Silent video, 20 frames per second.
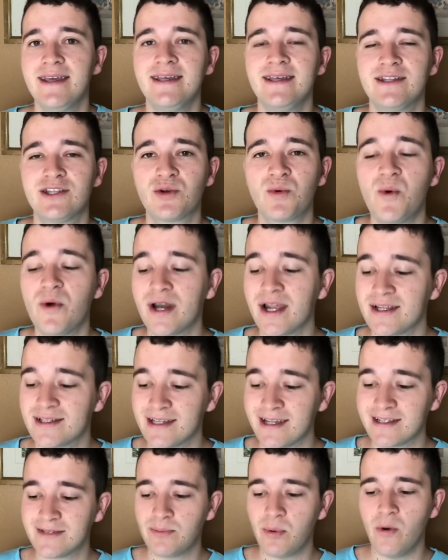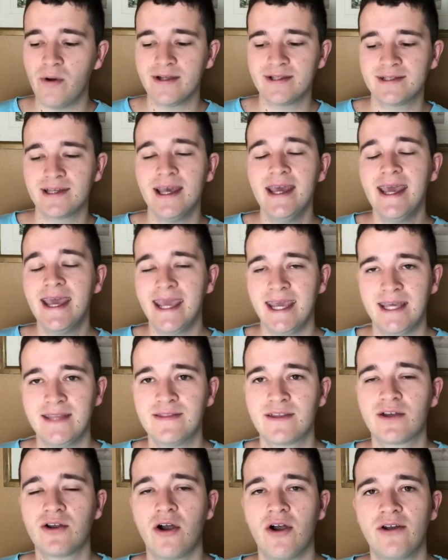He had 26 points in
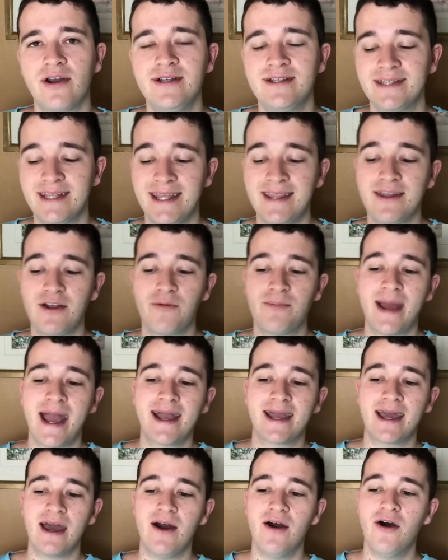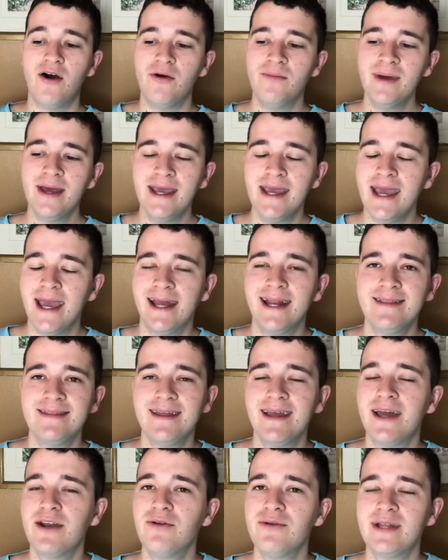the Garden. Today they're back at home. And
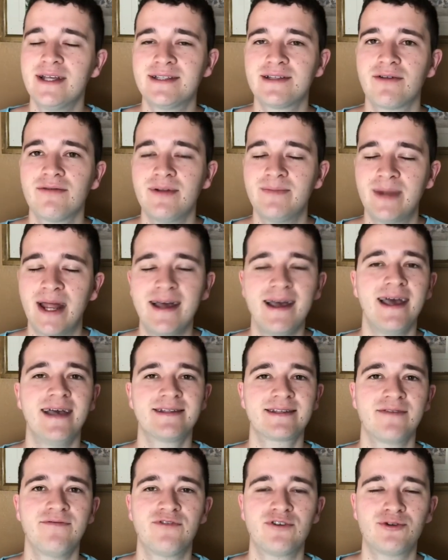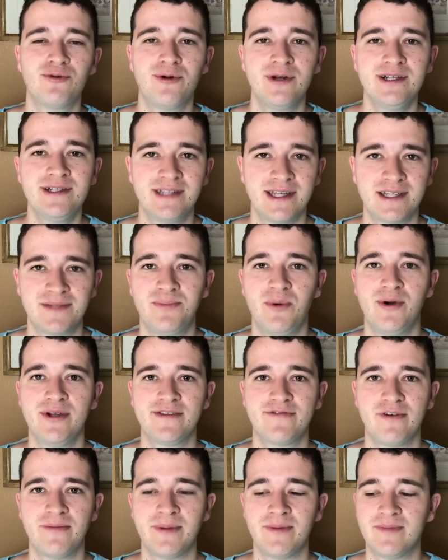I'm not asking for 26 points
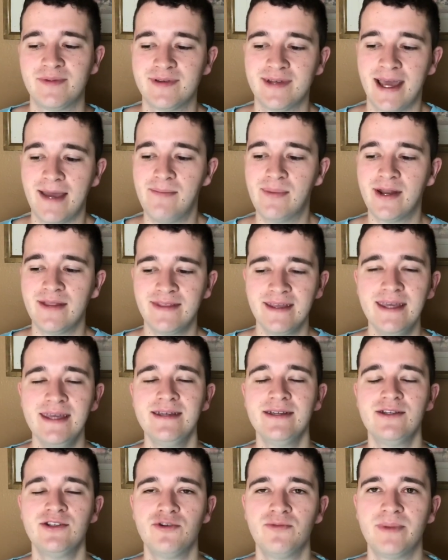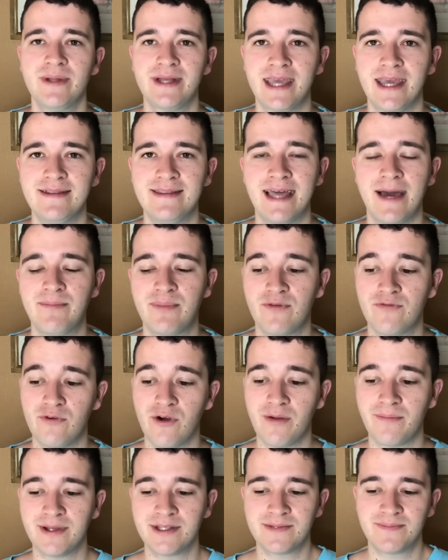from him tonight, but I think he can duplicate that
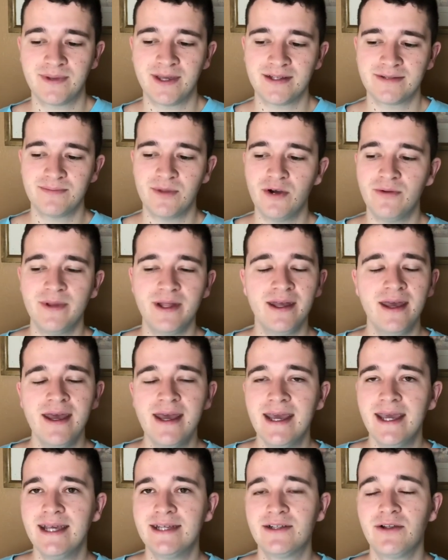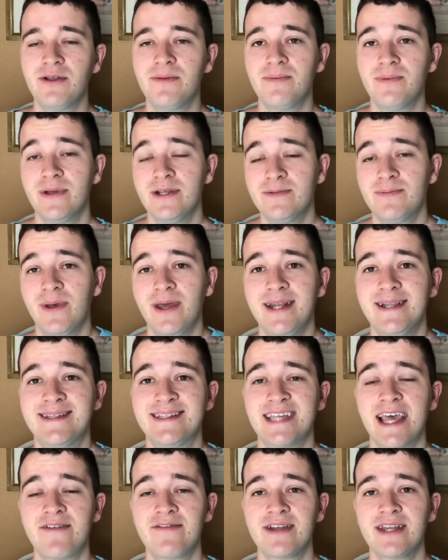performance because Mobley, he's played in
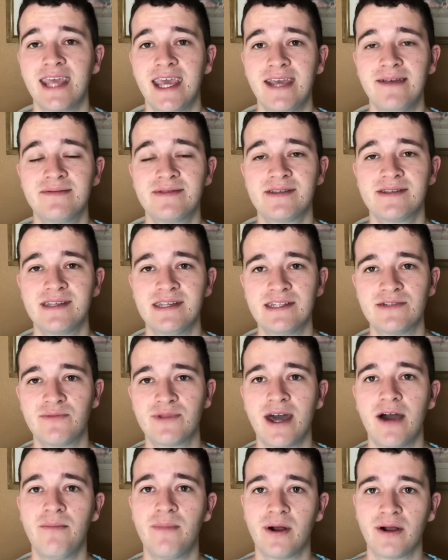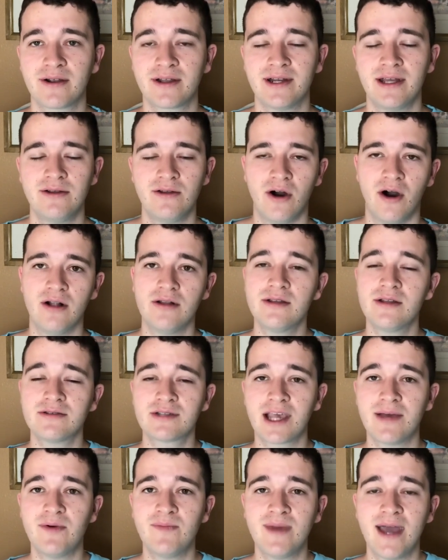7 games this season without Markkanen, all of those
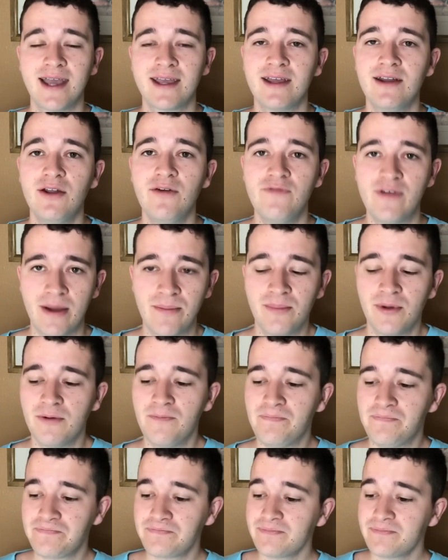coming back in November.